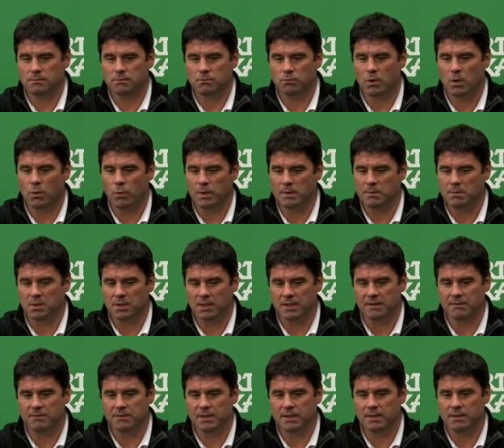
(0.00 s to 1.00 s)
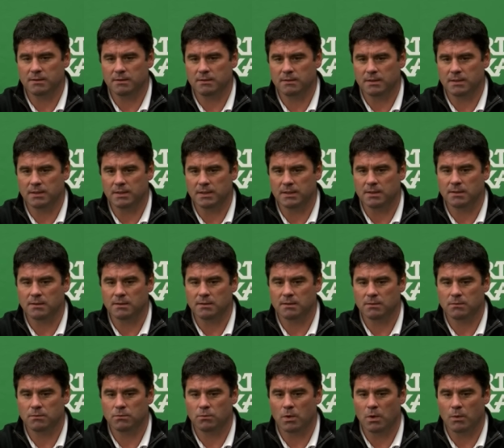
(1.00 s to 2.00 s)
what we believe in, and
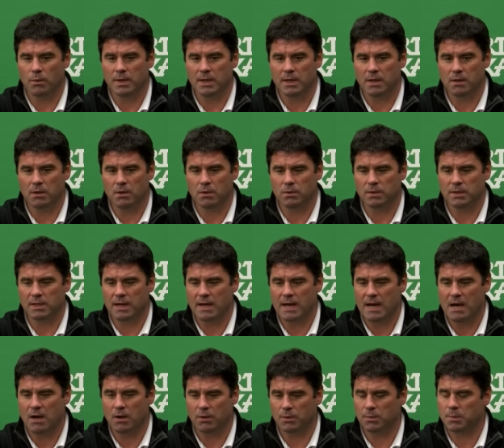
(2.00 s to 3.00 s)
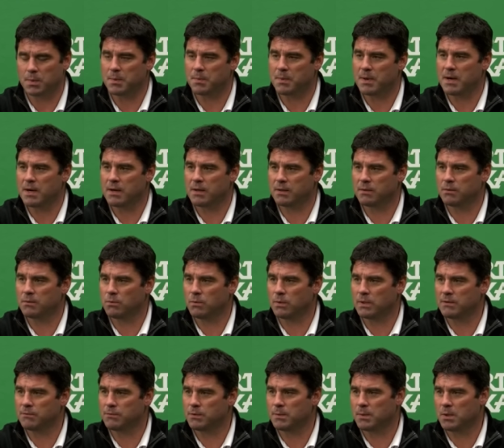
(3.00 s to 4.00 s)
what we know and how to prepare to
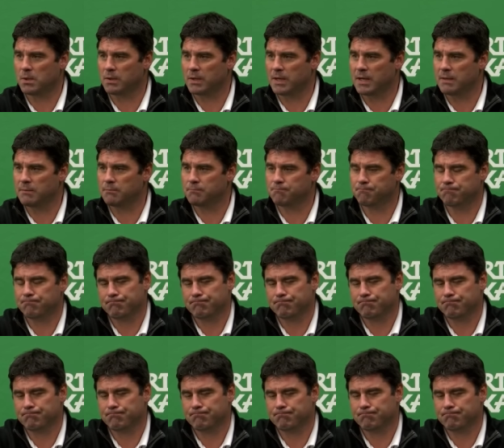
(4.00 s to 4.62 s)
win a football game.